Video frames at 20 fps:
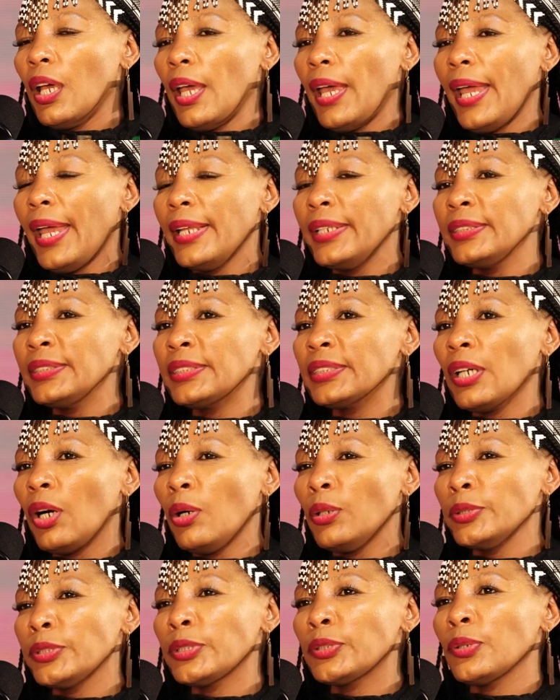and
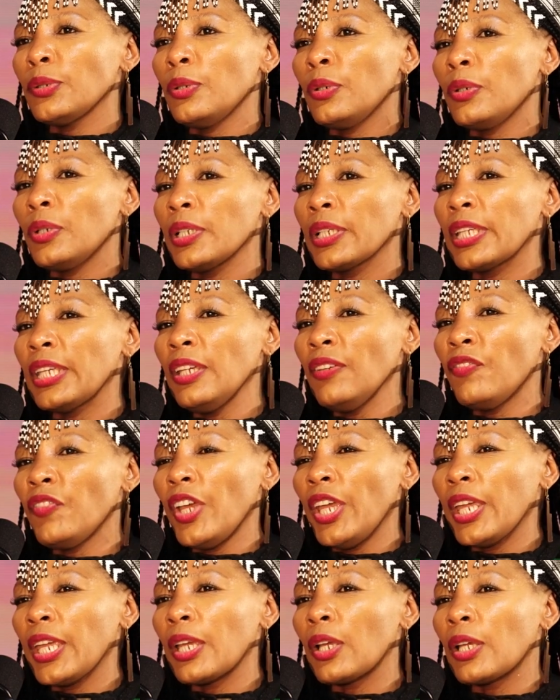also give
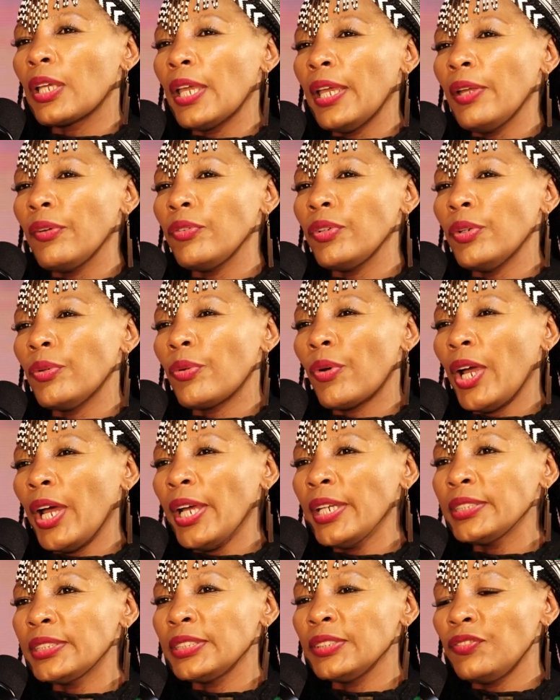the
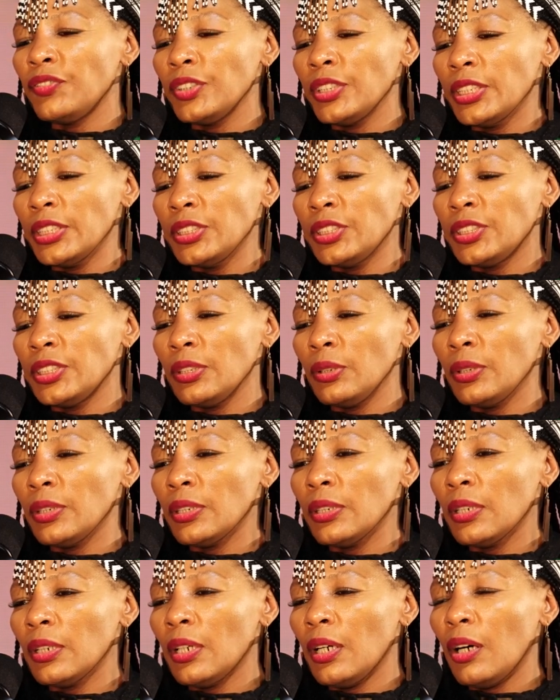right
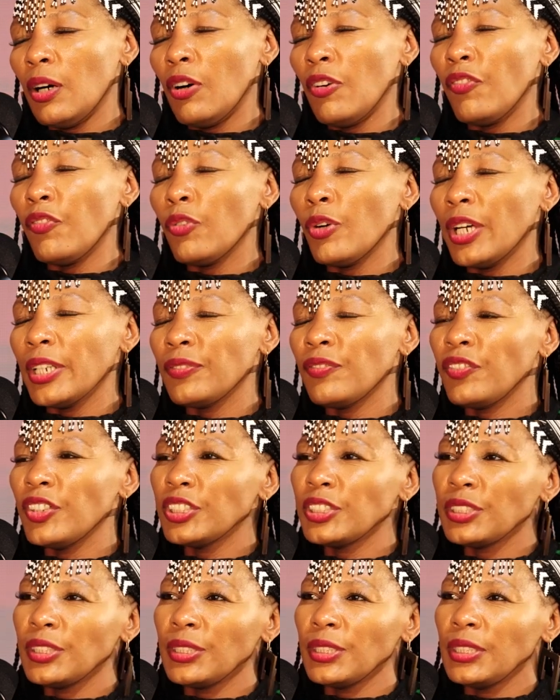definition of what
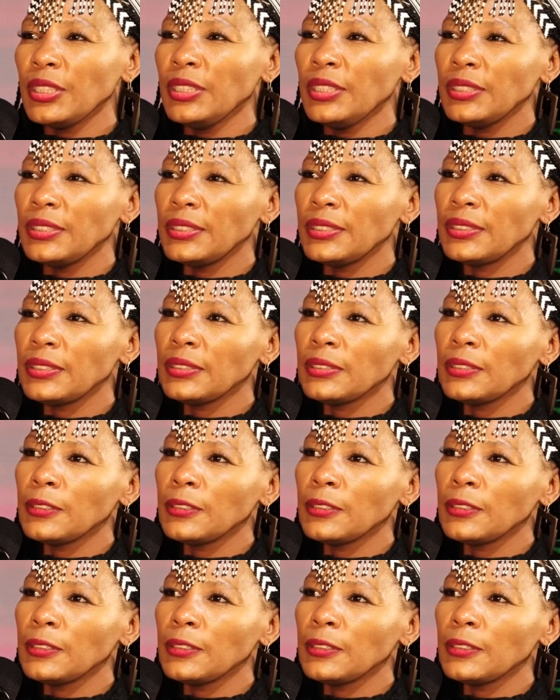fashion is.